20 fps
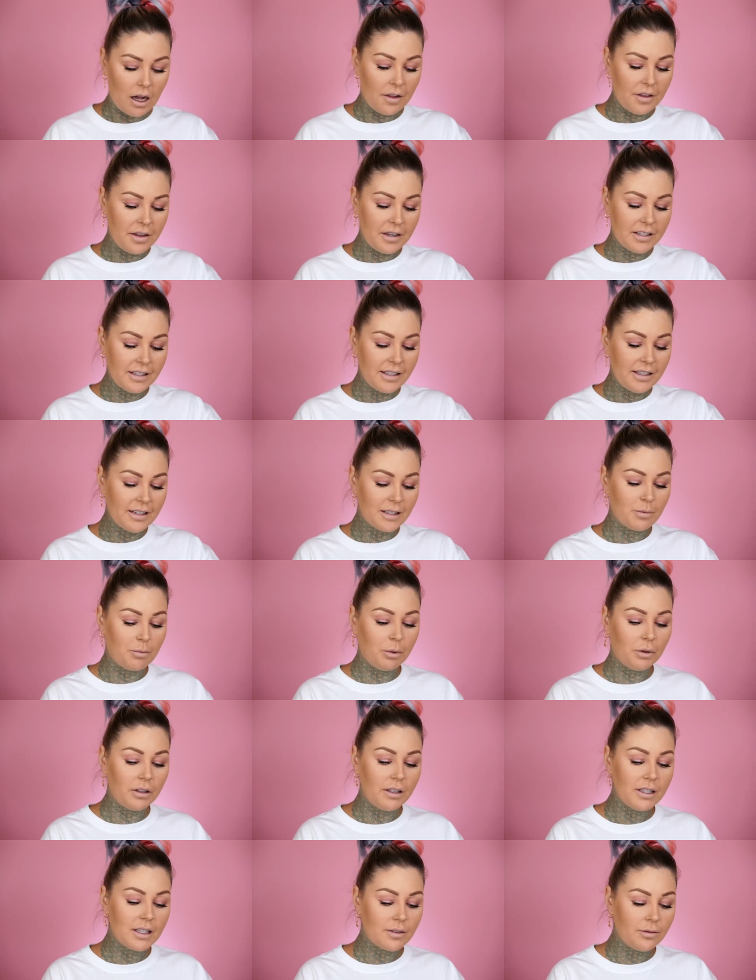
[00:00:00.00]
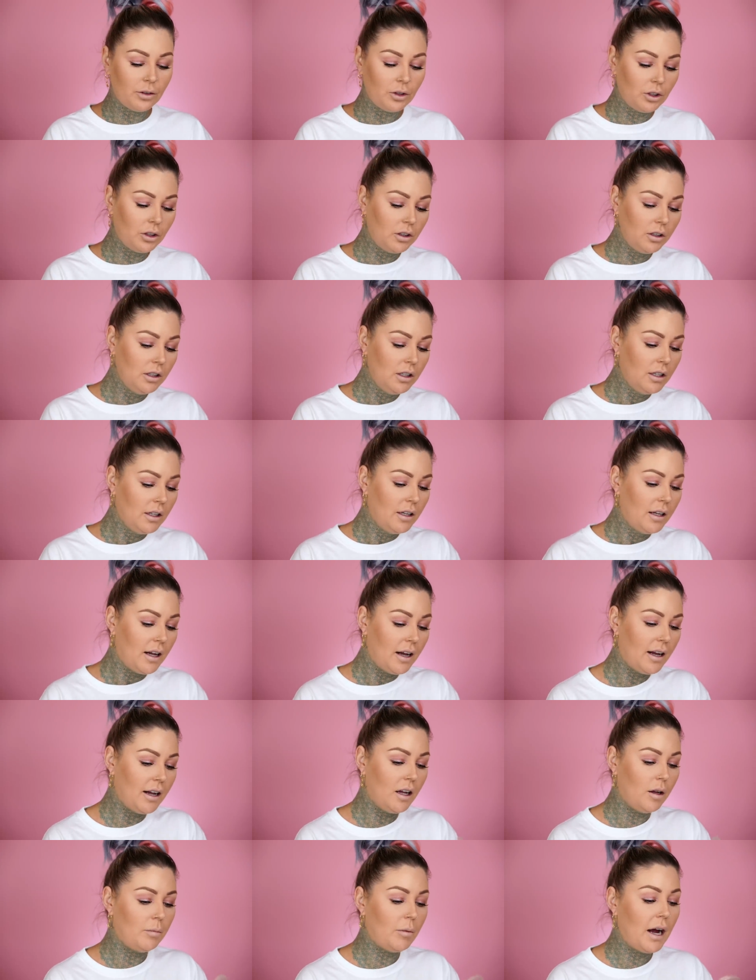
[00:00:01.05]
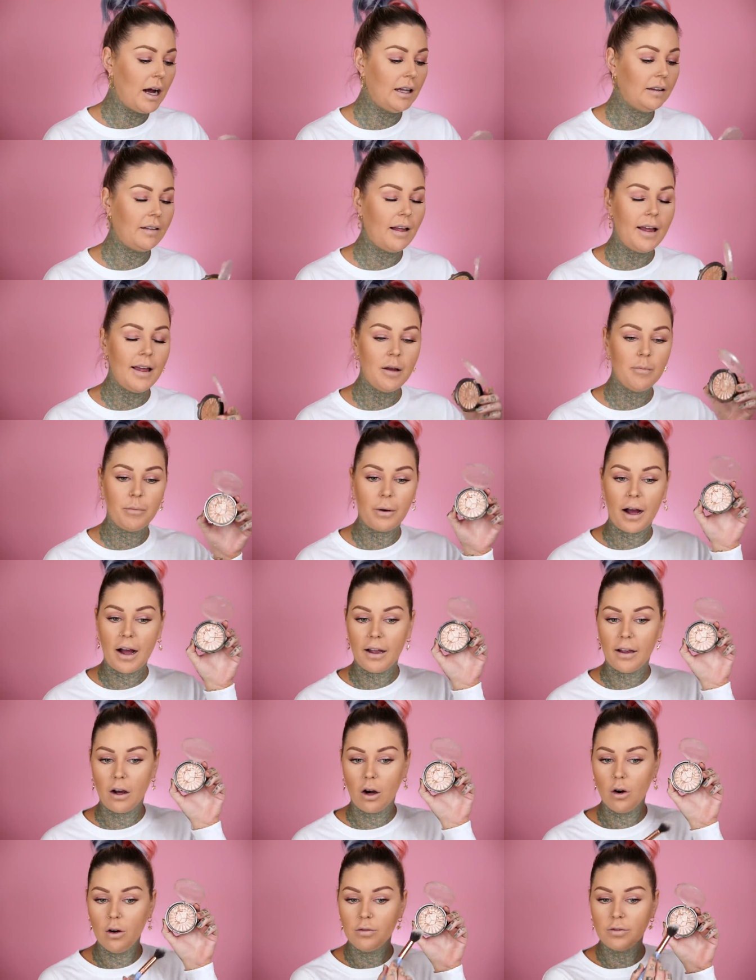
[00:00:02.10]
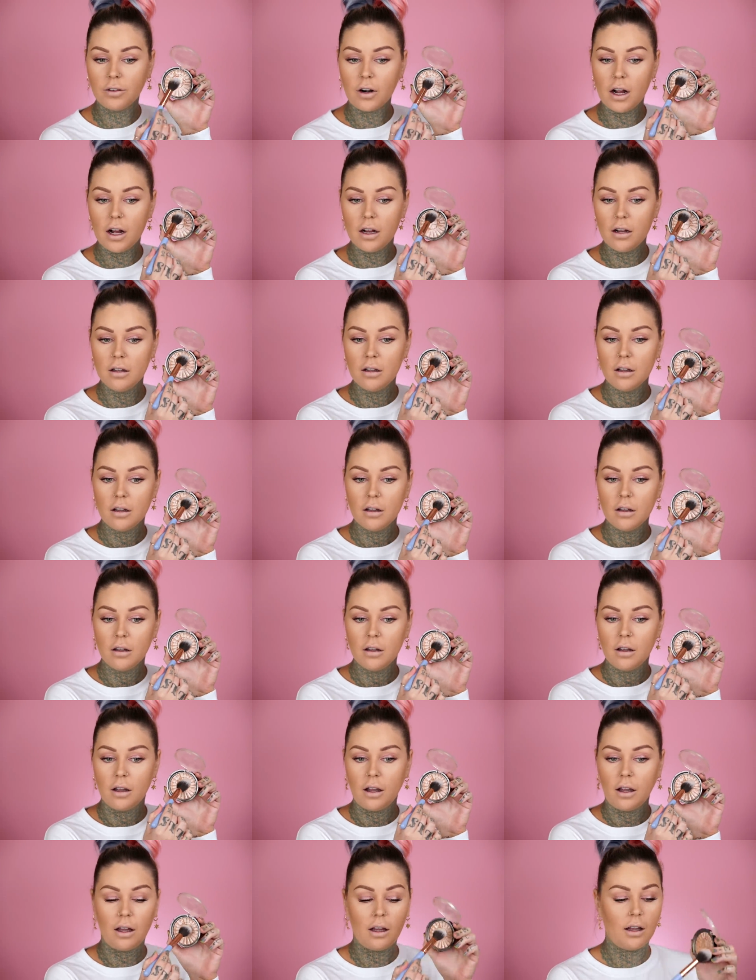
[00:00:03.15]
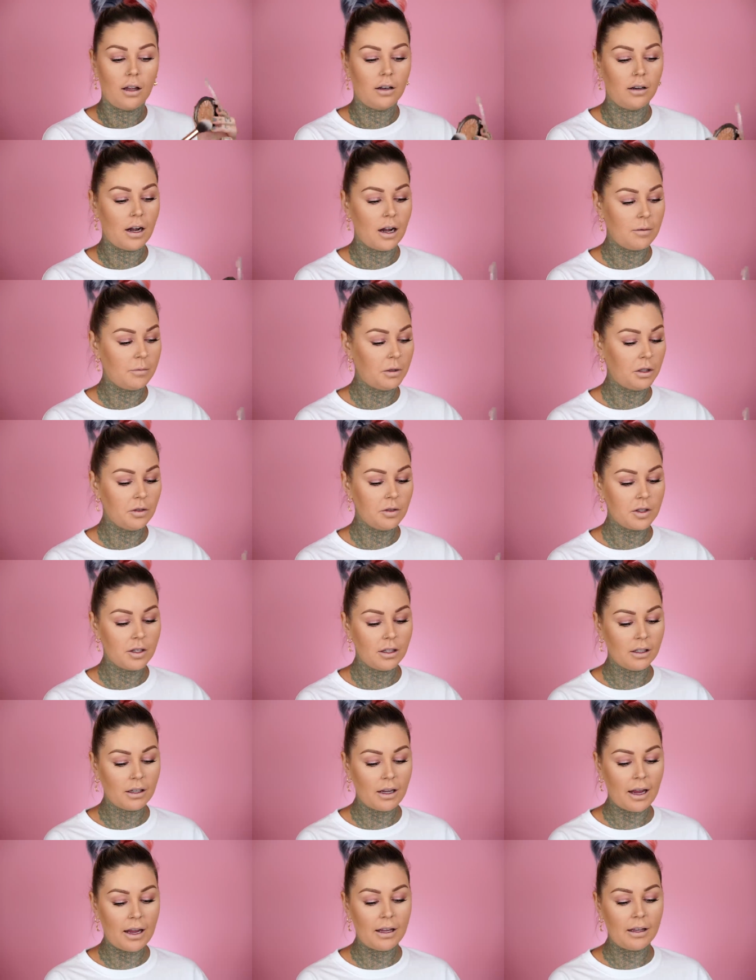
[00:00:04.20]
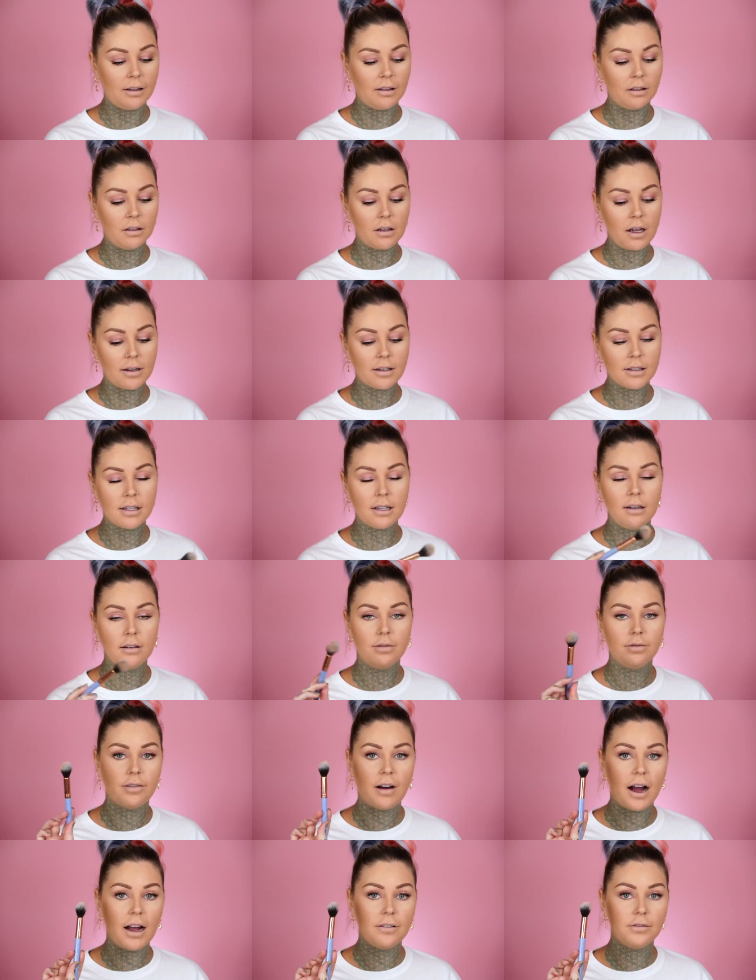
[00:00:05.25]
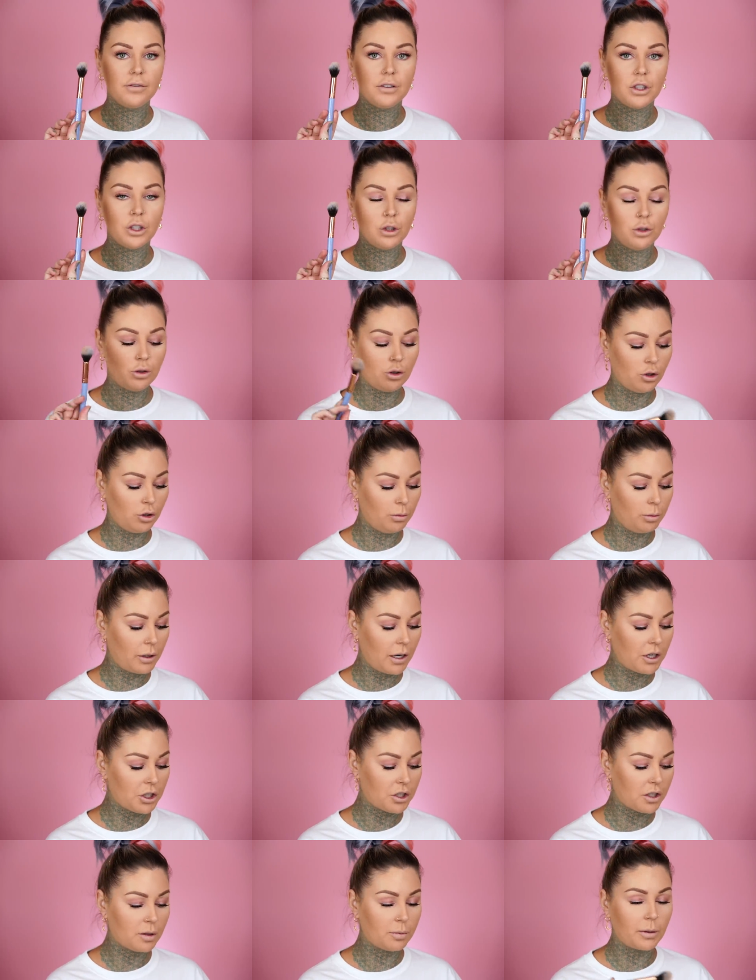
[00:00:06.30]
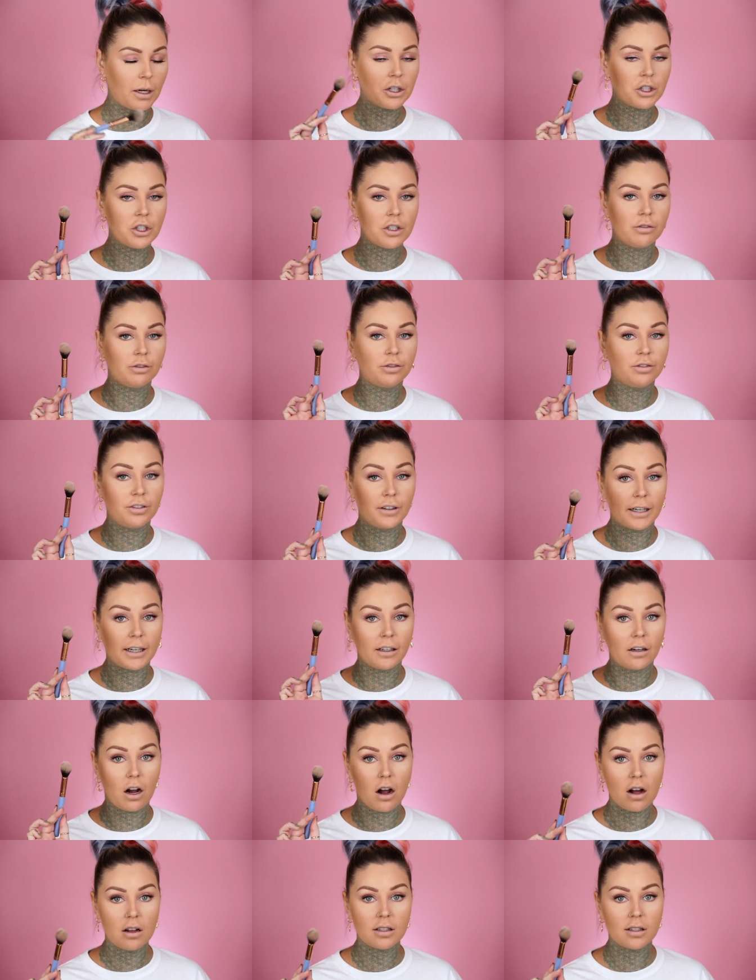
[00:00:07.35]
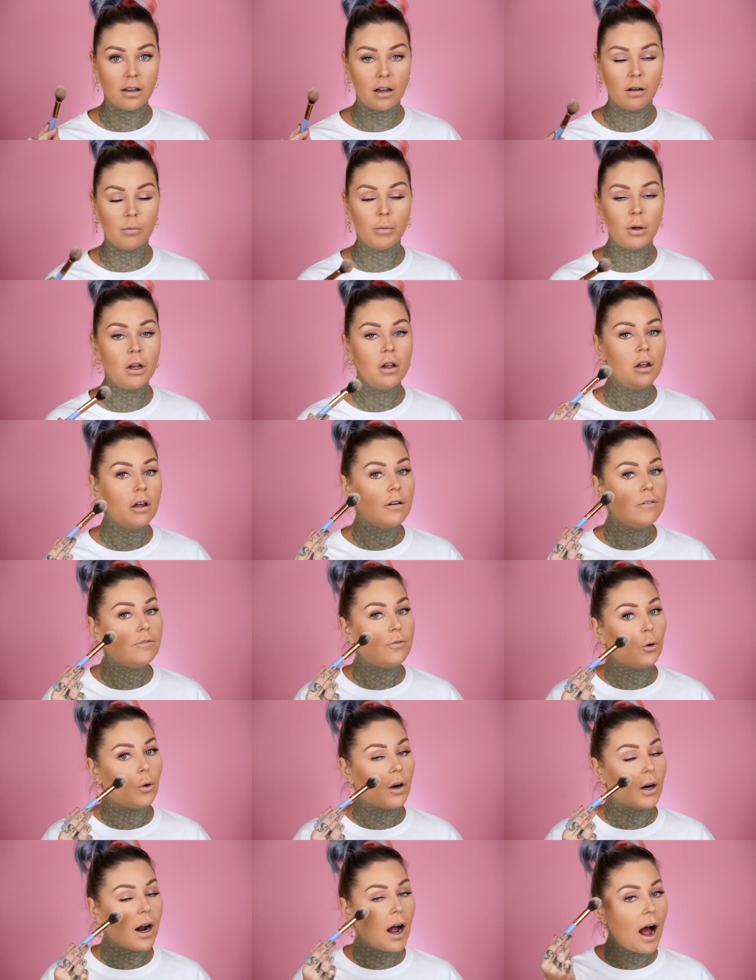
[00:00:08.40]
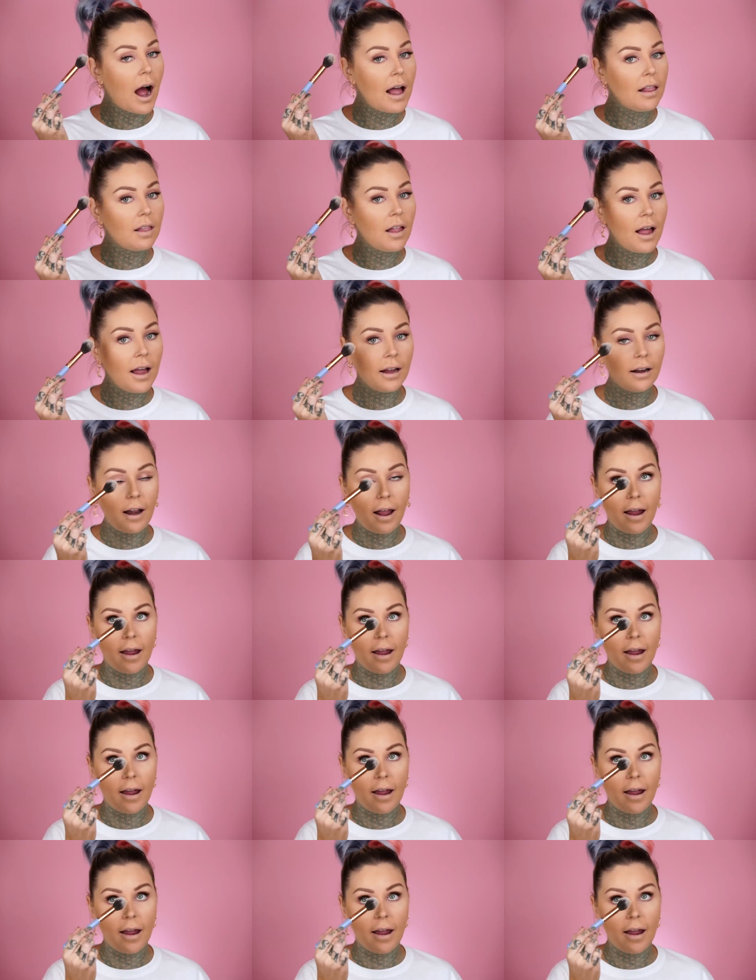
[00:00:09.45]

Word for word: This is Blissful Highlight by Ofra, and I'm using a Luxie 522 brush. This brush is freaking awesome for highlight